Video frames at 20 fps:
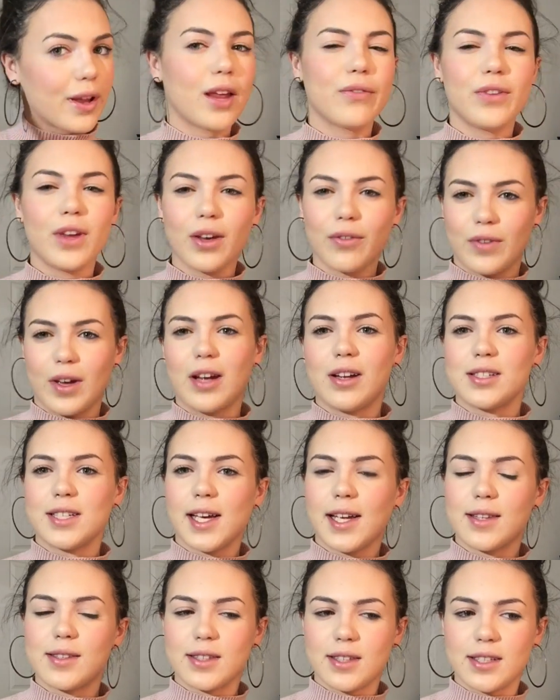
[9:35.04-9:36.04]
I feel like
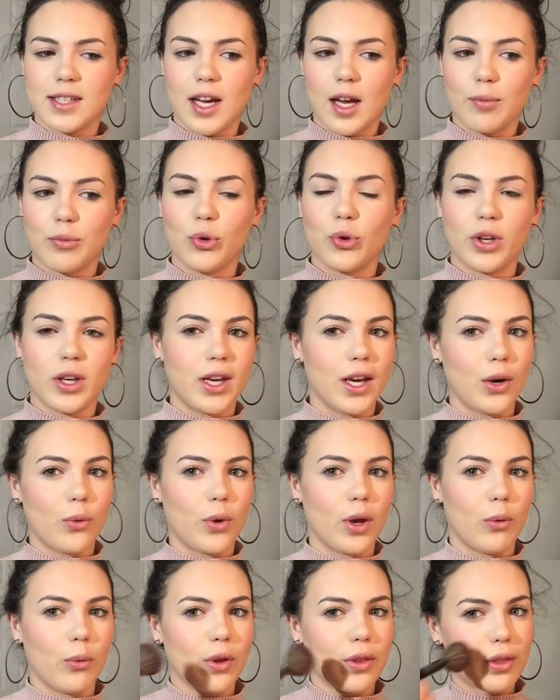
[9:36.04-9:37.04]
Valentine's the time you could get
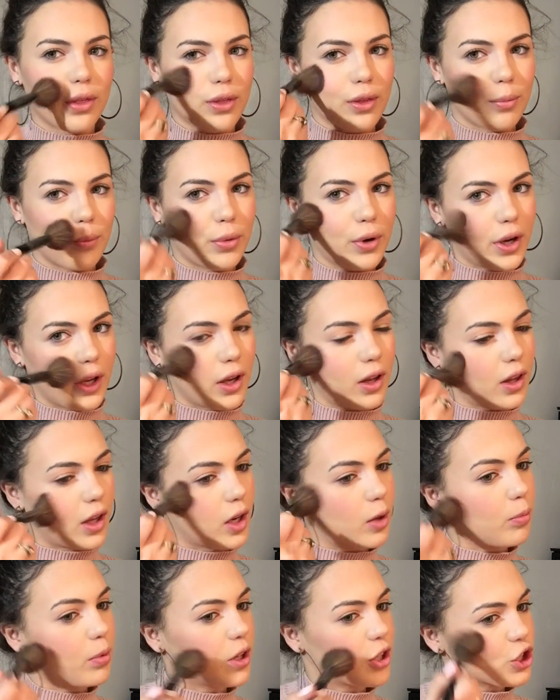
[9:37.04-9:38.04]
away with putting a lot
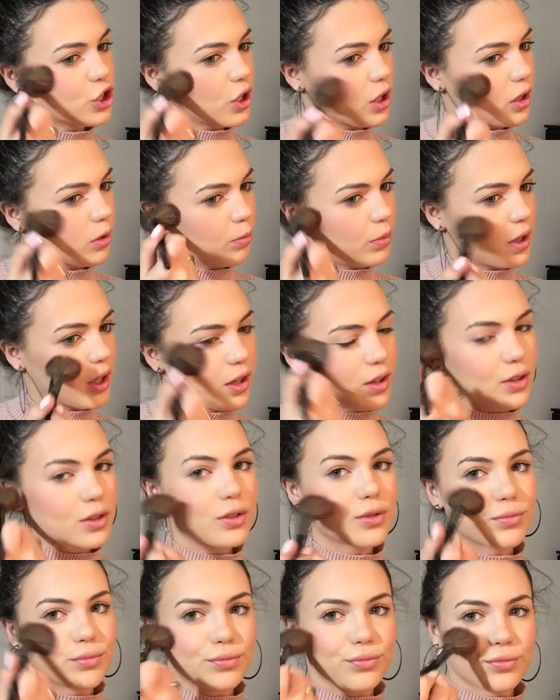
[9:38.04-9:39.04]
of blush on because